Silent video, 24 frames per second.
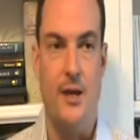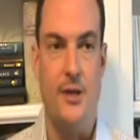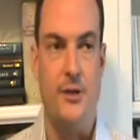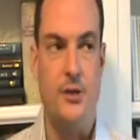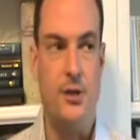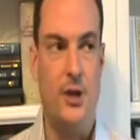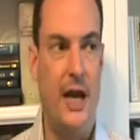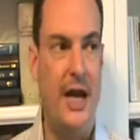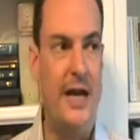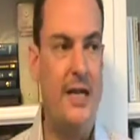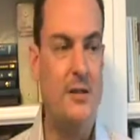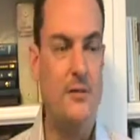
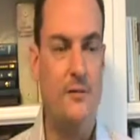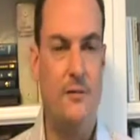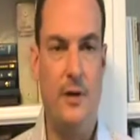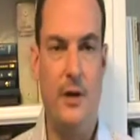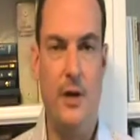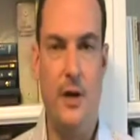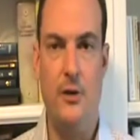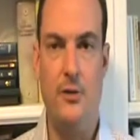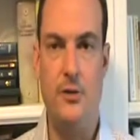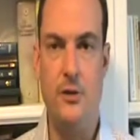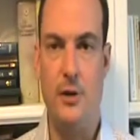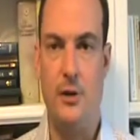Today's
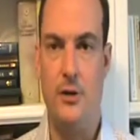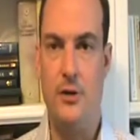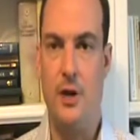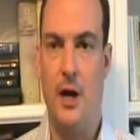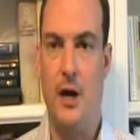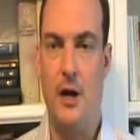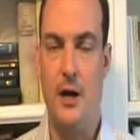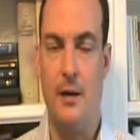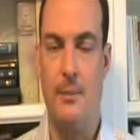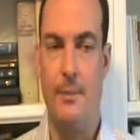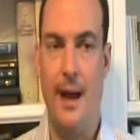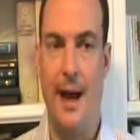video is going to
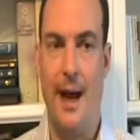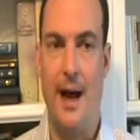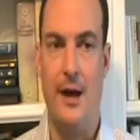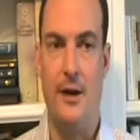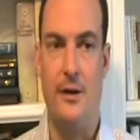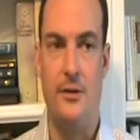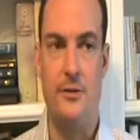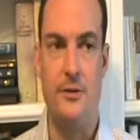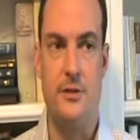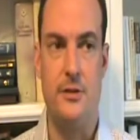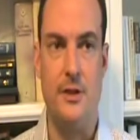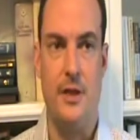talk
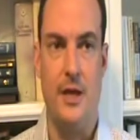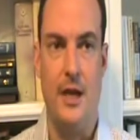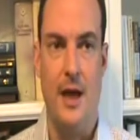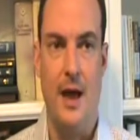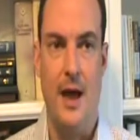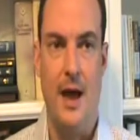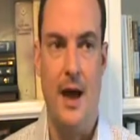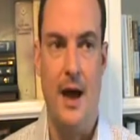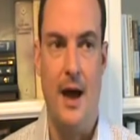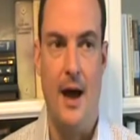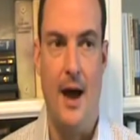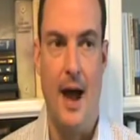about
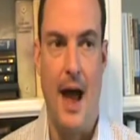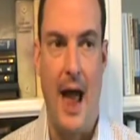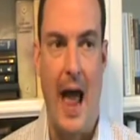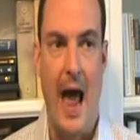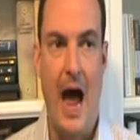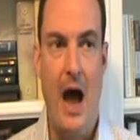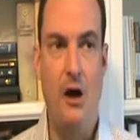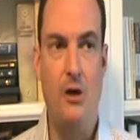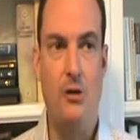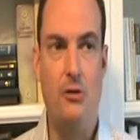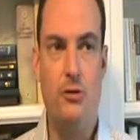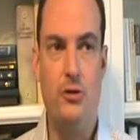
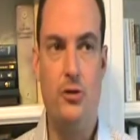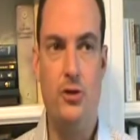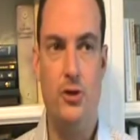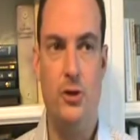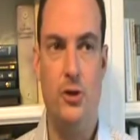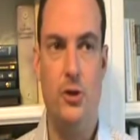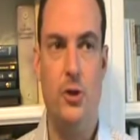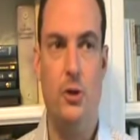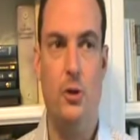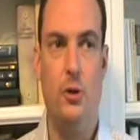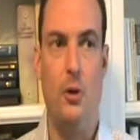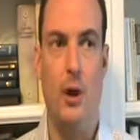how
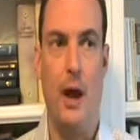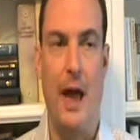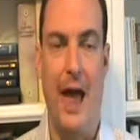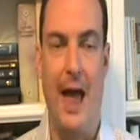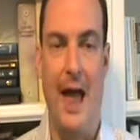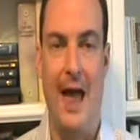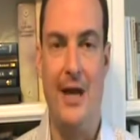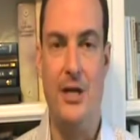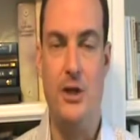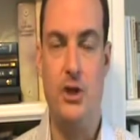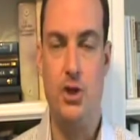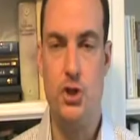to
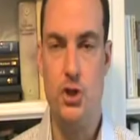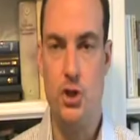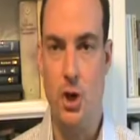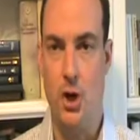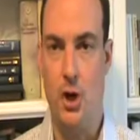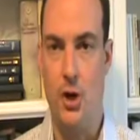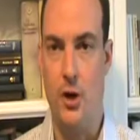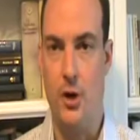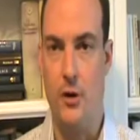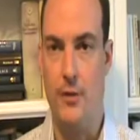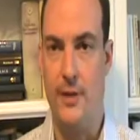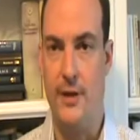
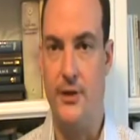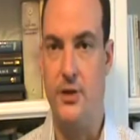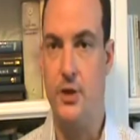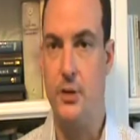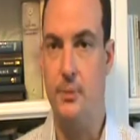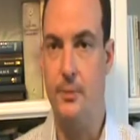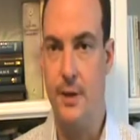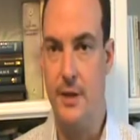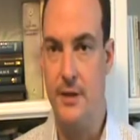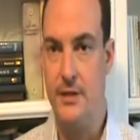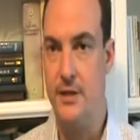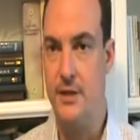ensure that
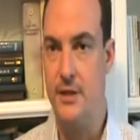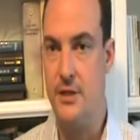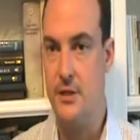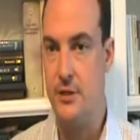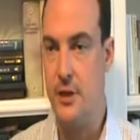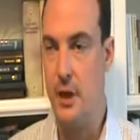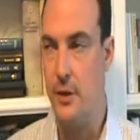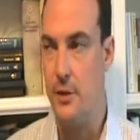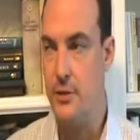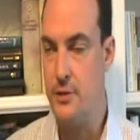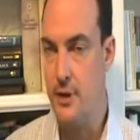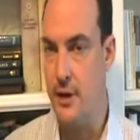your business is
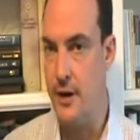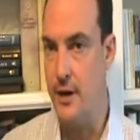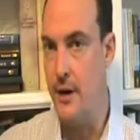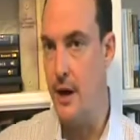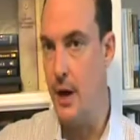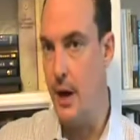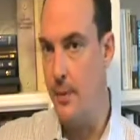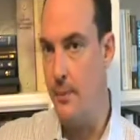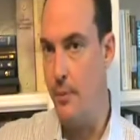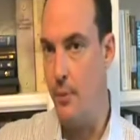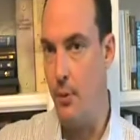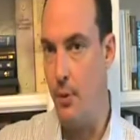always on an
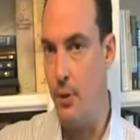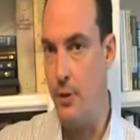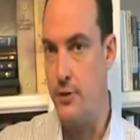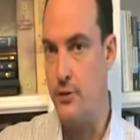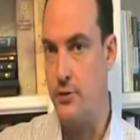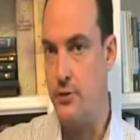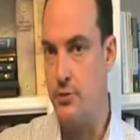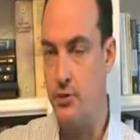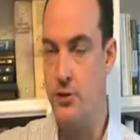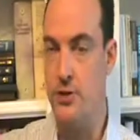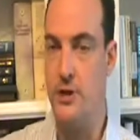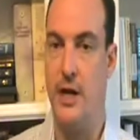
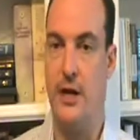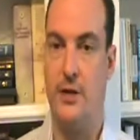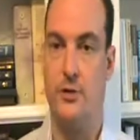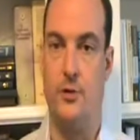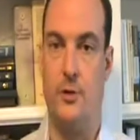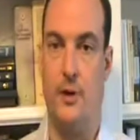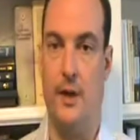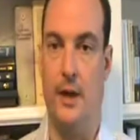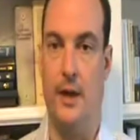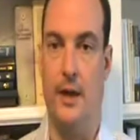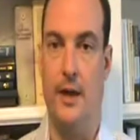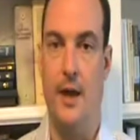upward
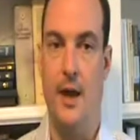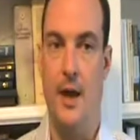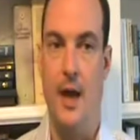trajectory.